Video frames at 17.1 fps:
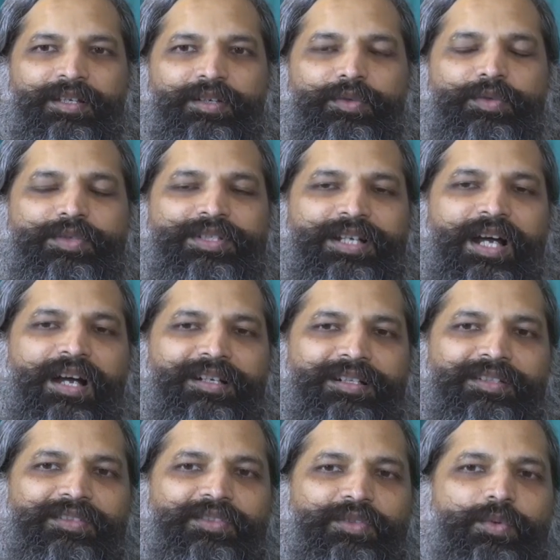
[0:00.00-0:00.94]
To
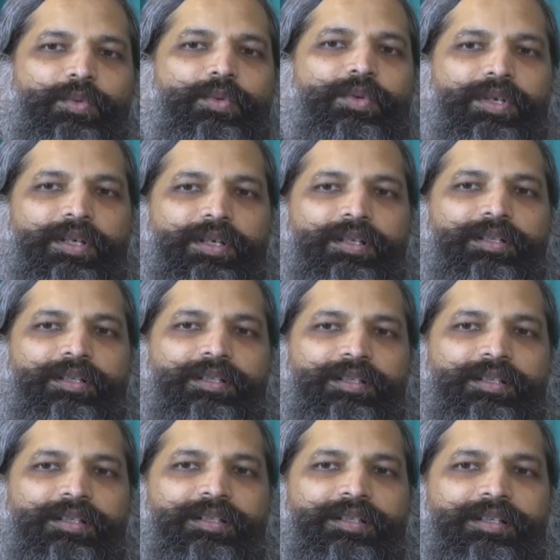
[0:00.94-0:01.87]
start a school
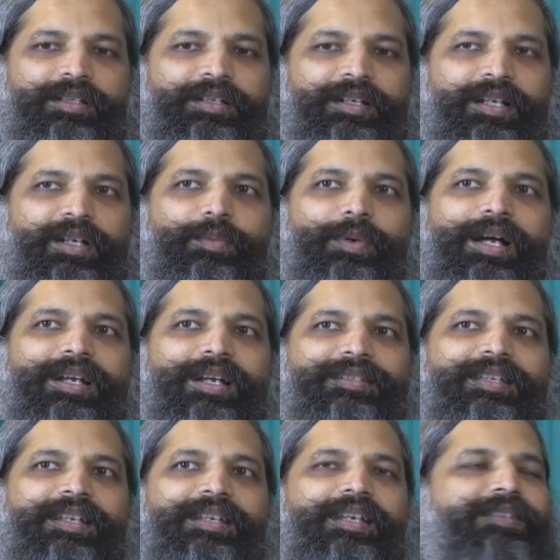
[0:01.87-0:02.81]

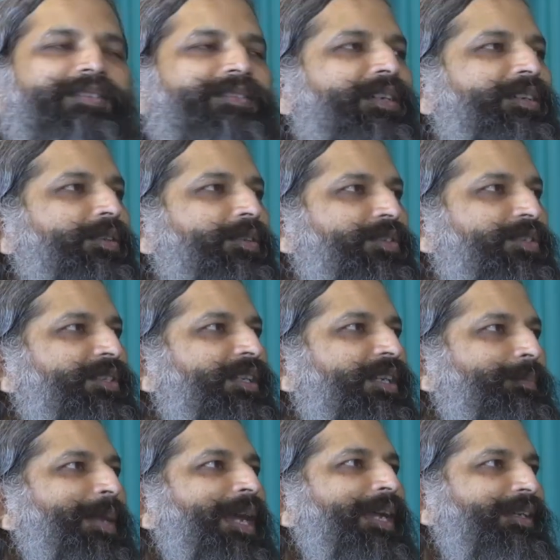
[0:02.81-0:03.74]
requires an
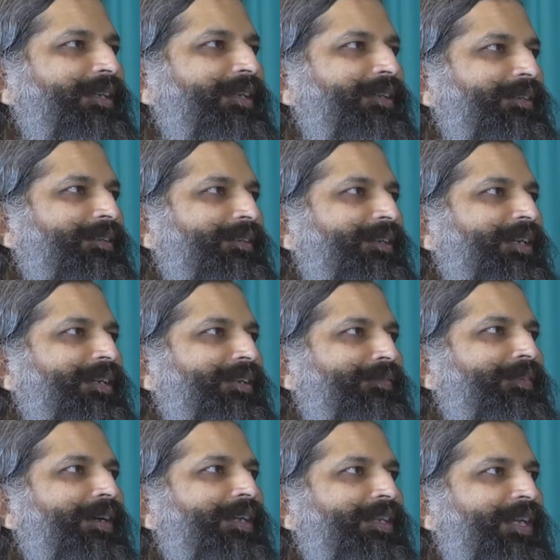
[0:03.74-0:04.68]
institutional backing and a
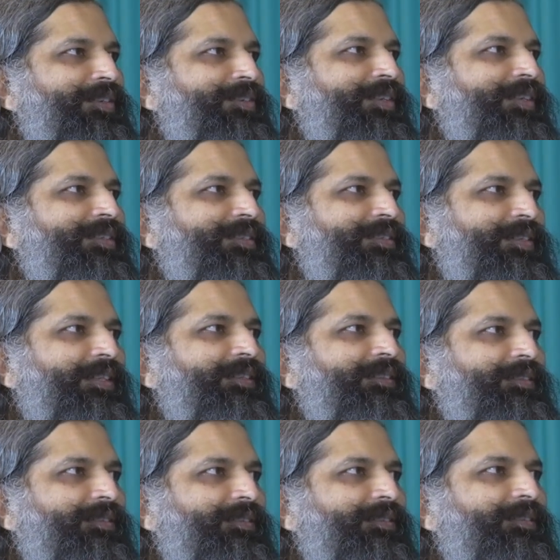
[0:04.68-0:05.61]
financial
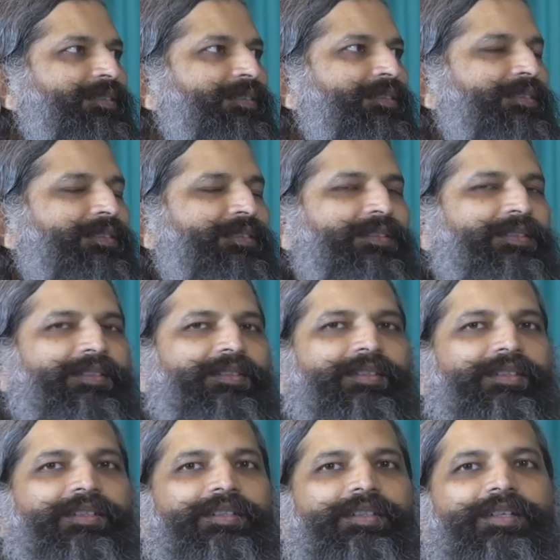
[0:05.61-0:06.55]
strength.
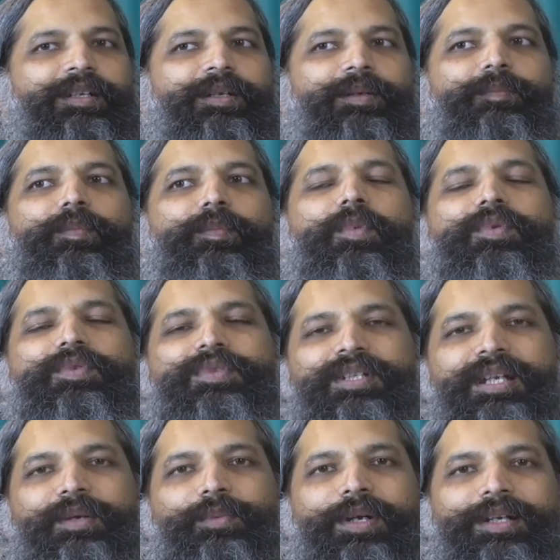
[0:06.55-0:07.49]

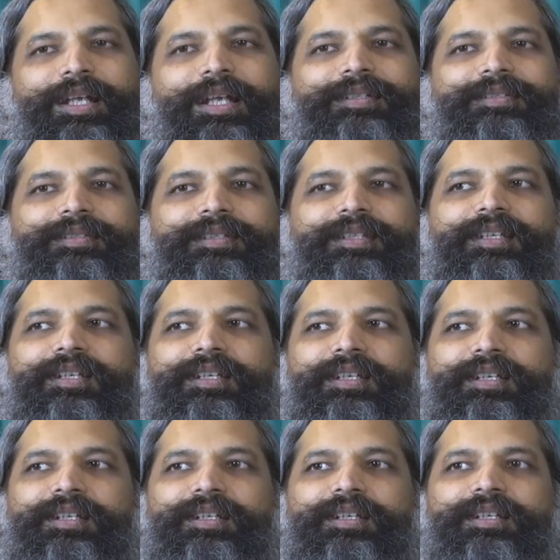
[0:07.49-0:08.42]
Mostly, what I
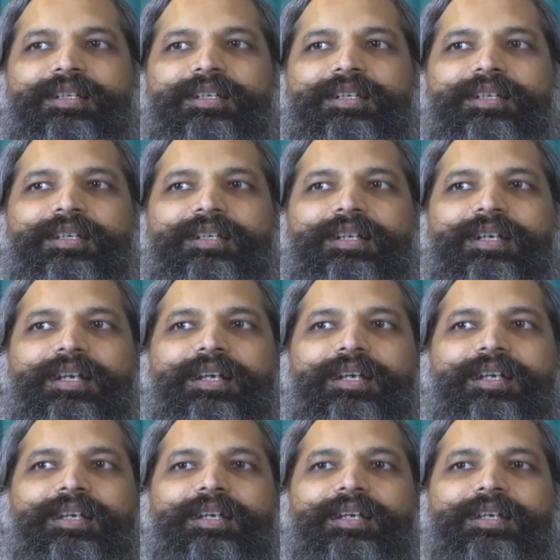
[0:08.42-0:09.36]
see
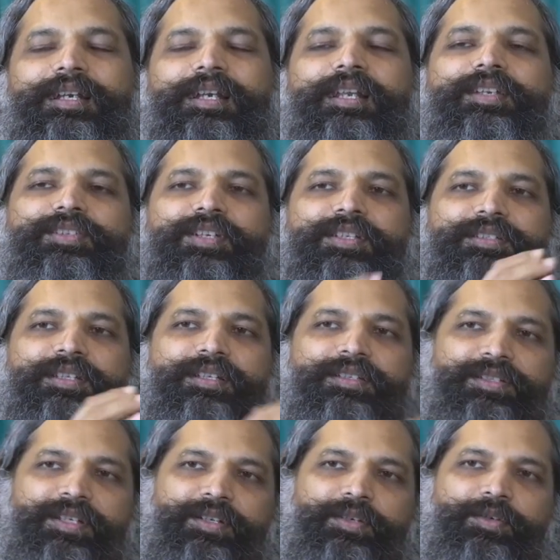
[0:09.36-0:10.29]
religious
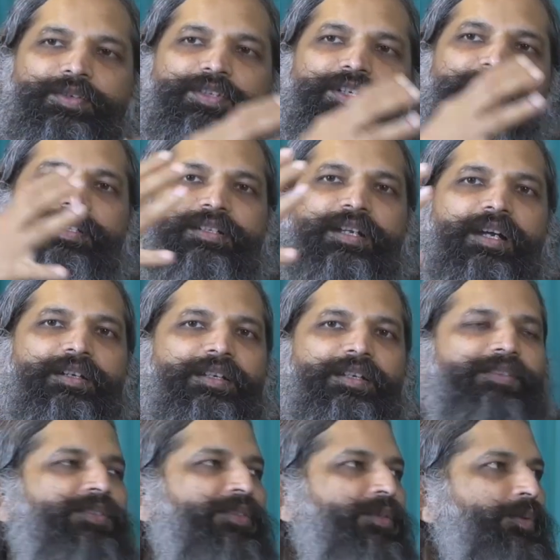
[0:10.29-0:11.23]
institutions
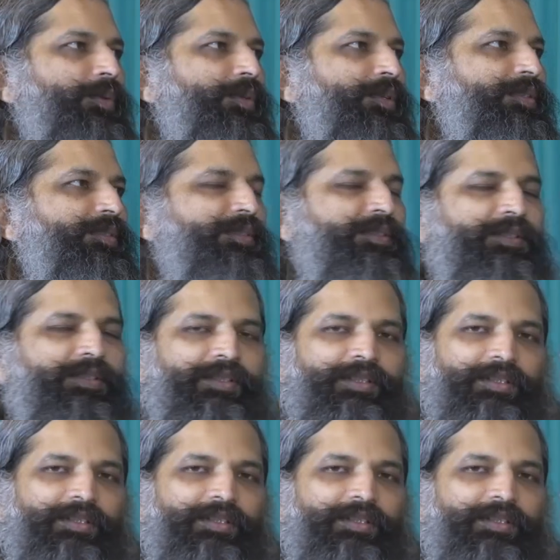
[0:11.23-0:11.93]
starting schools